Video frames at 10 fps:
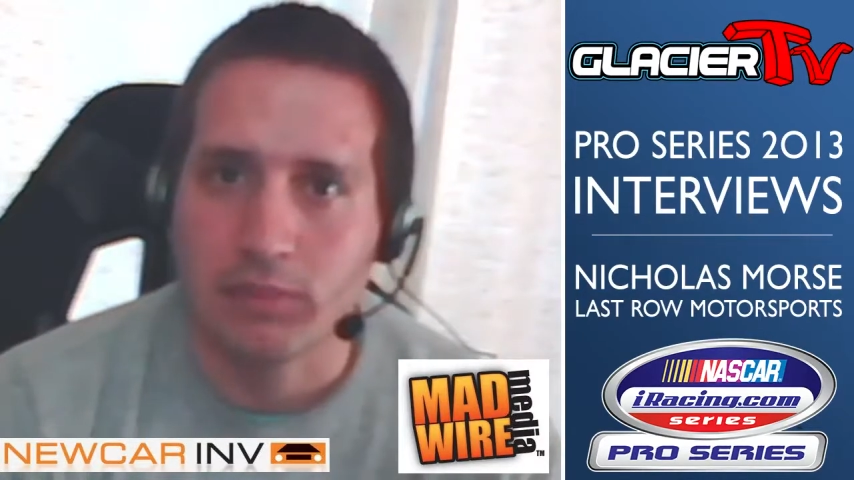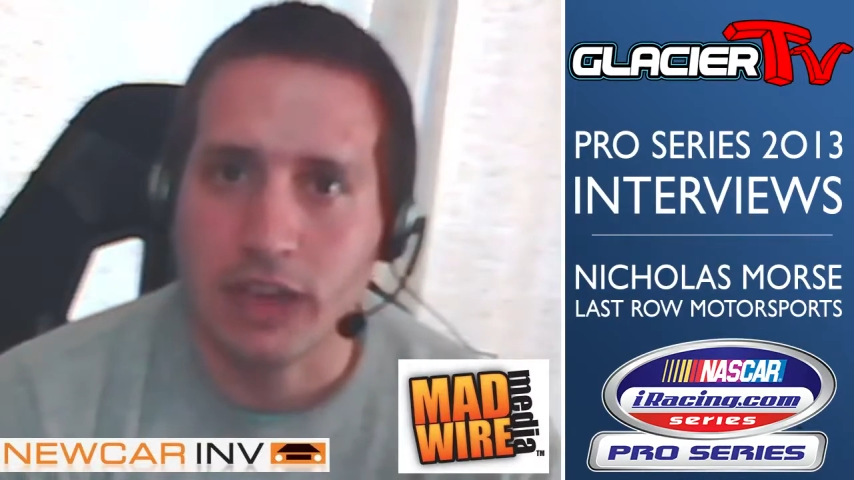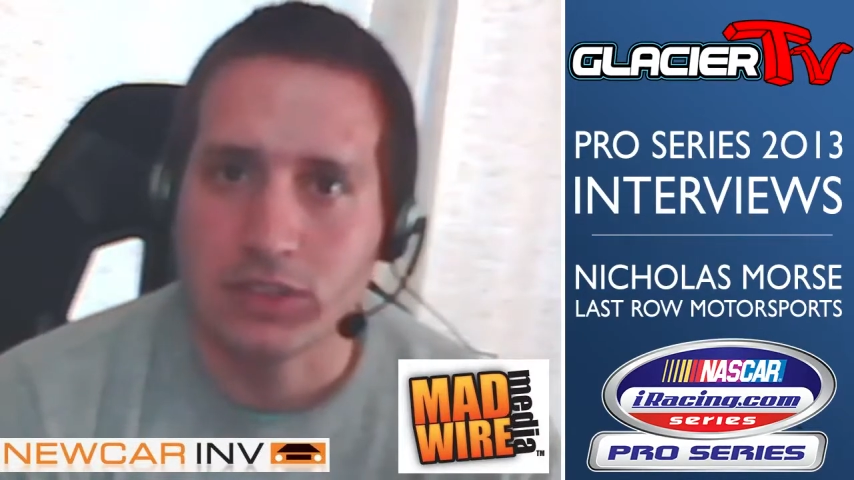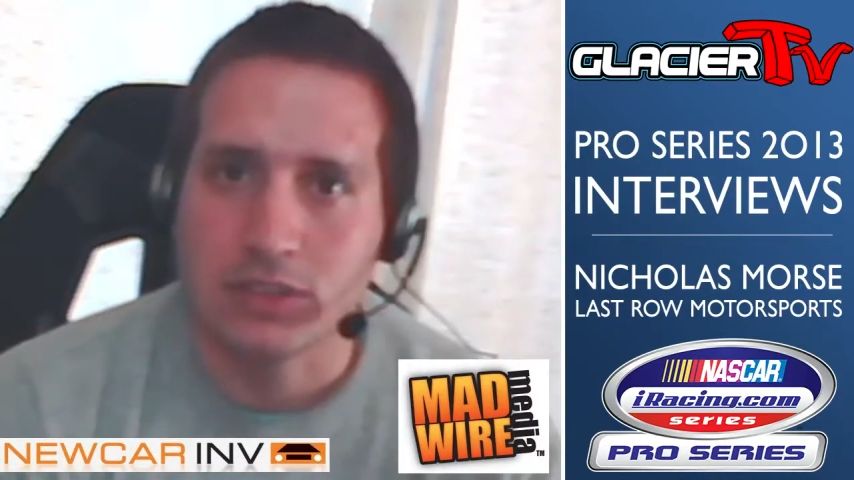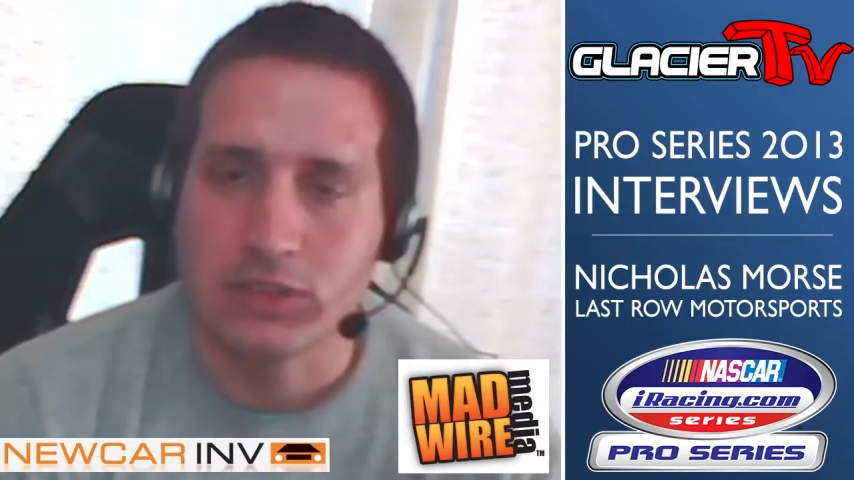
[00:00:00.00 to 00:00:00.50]

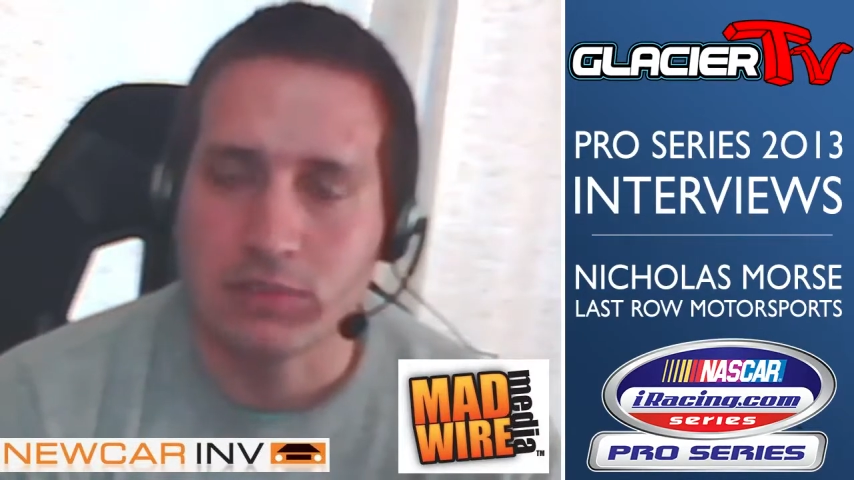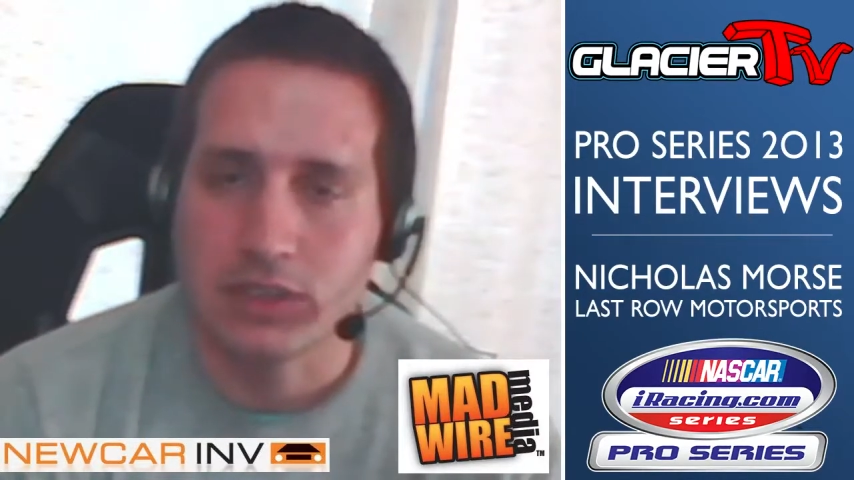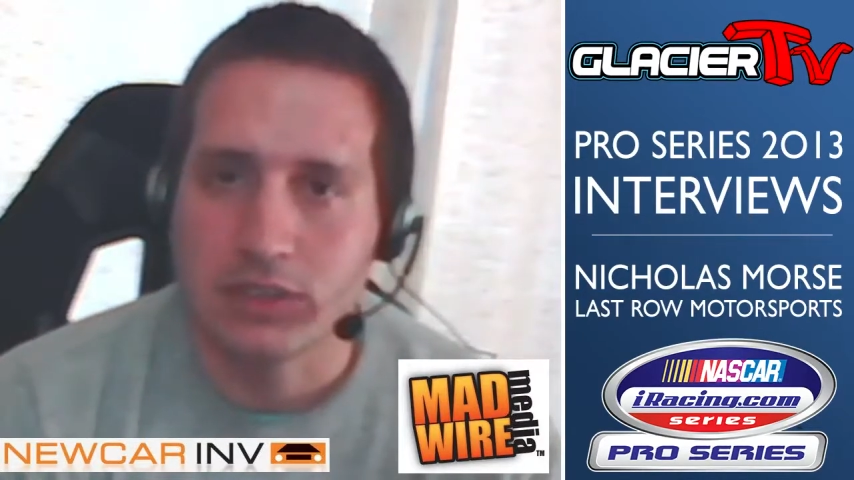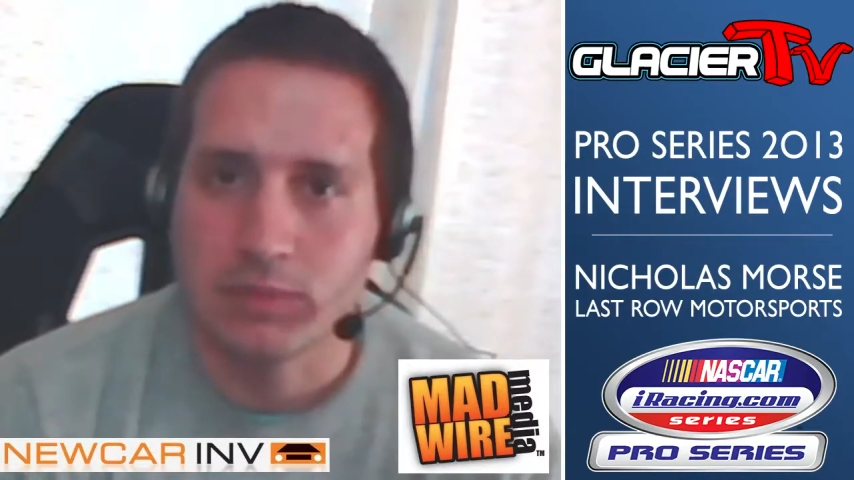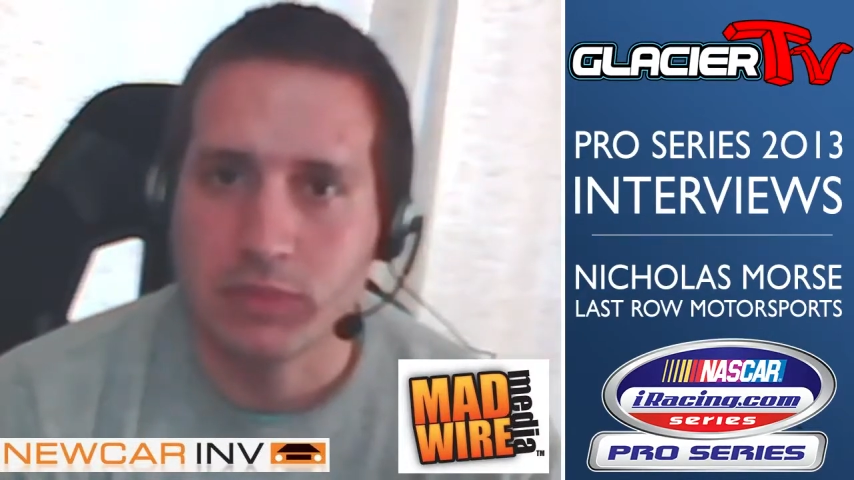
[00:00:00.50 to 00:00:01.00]
master's in
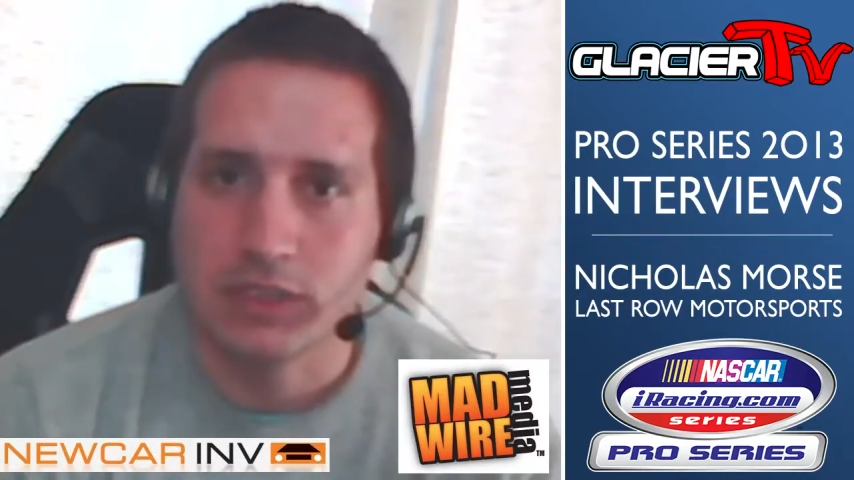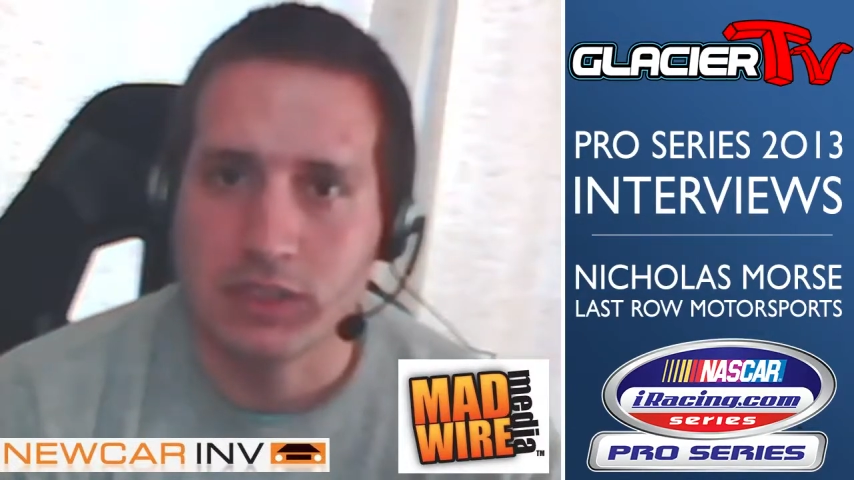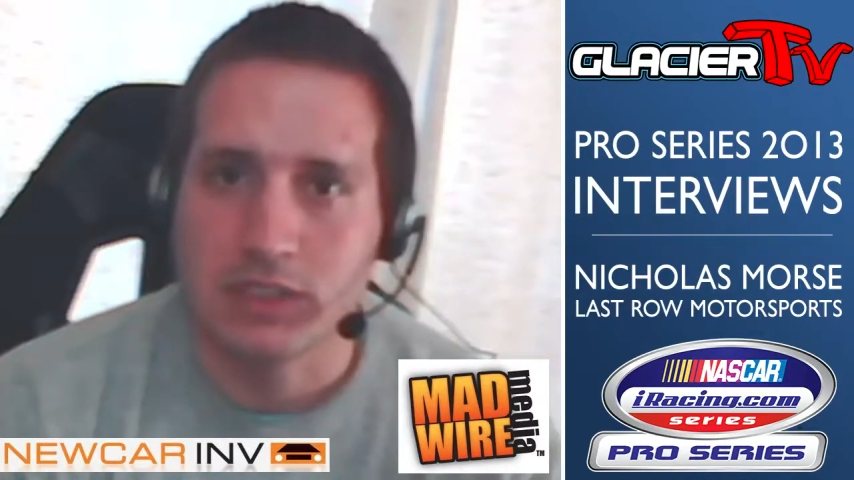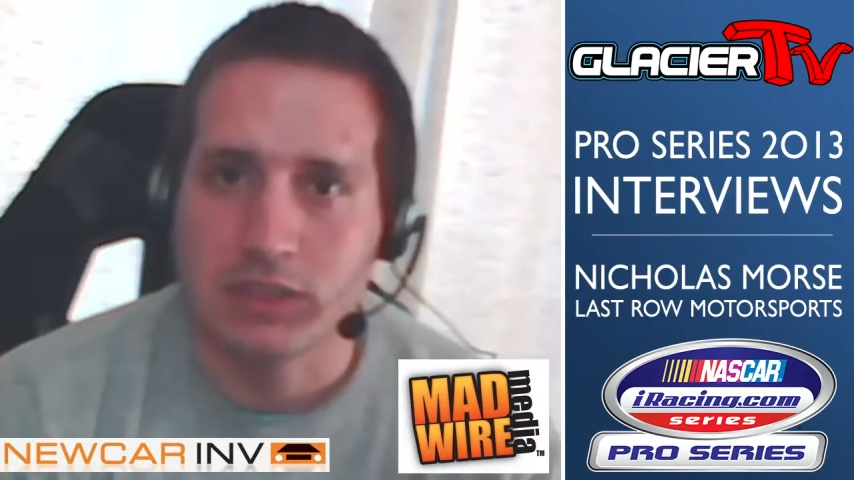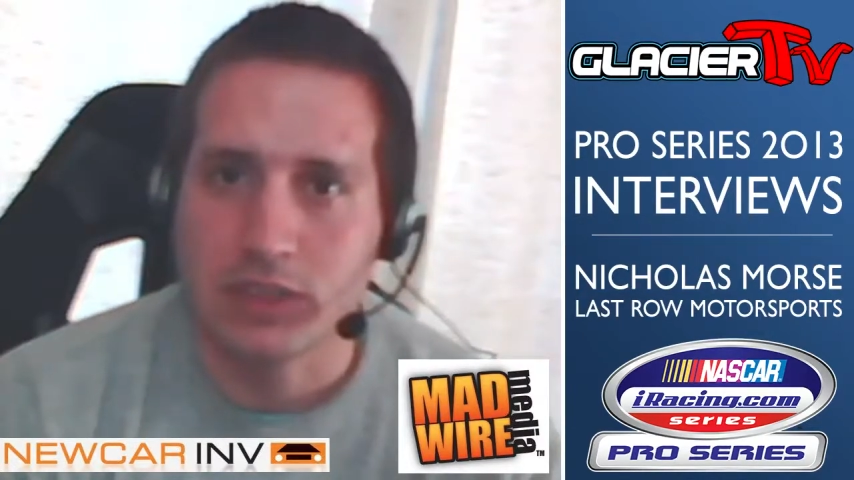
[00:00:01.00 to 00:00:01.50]
business
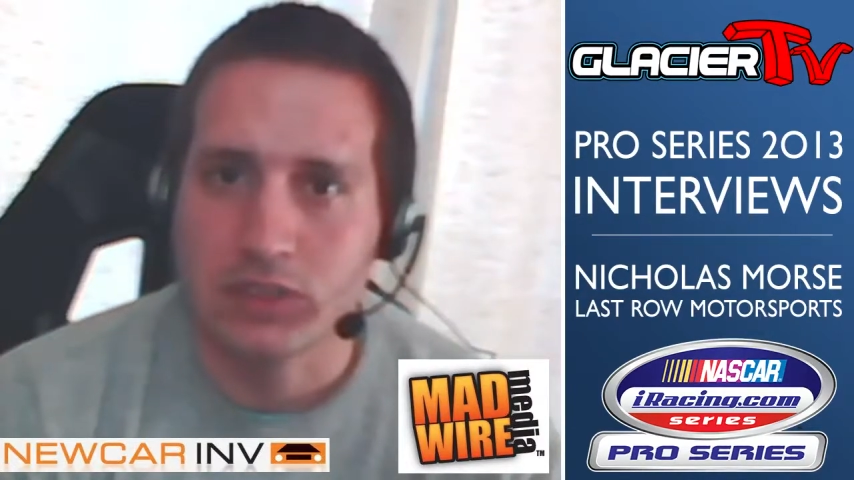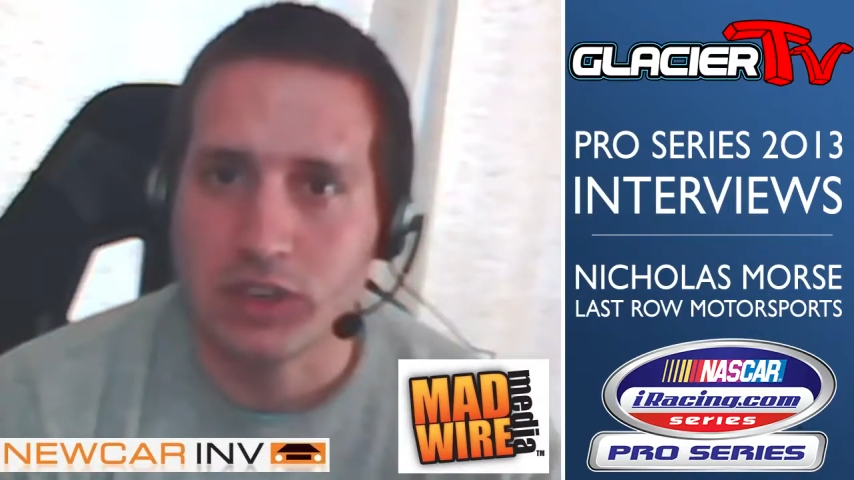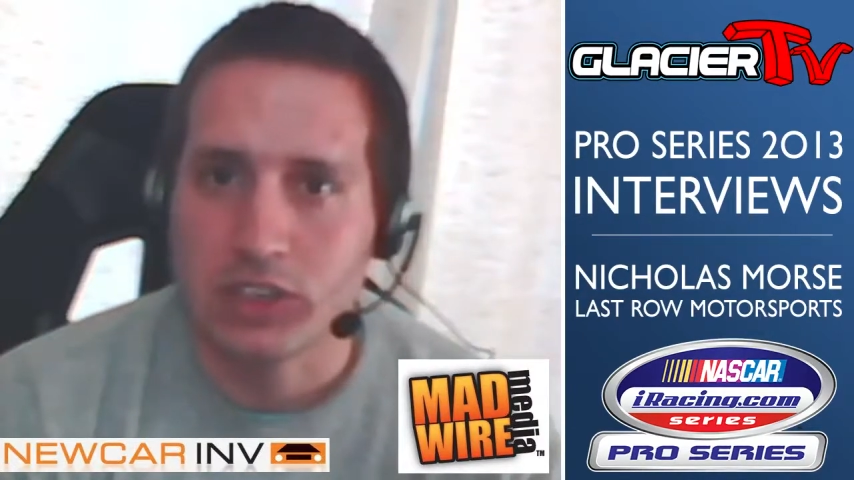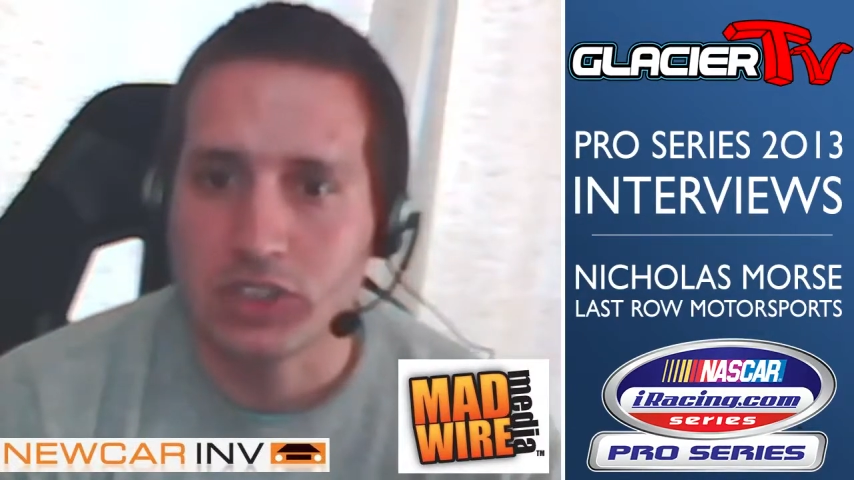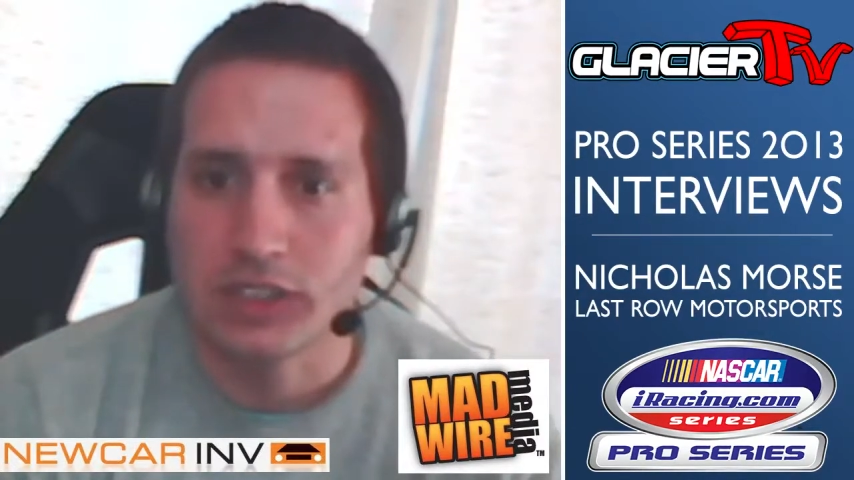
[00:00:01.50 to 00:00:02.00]

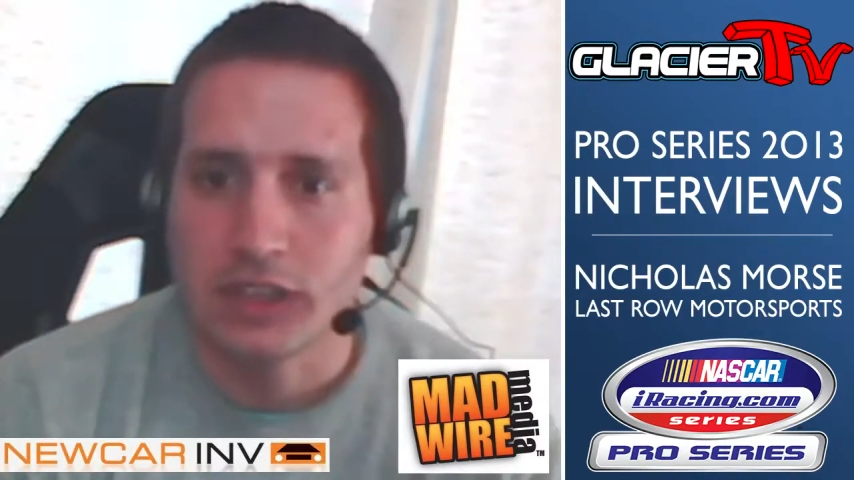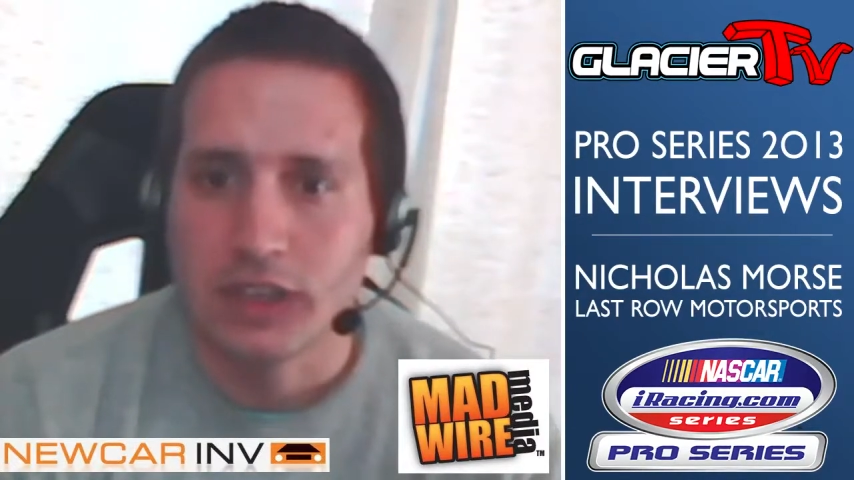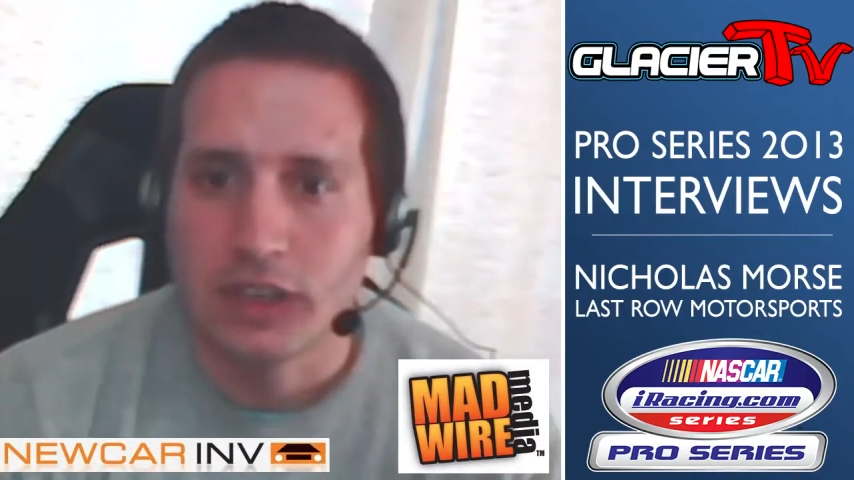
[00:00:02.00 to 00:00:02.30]
administration.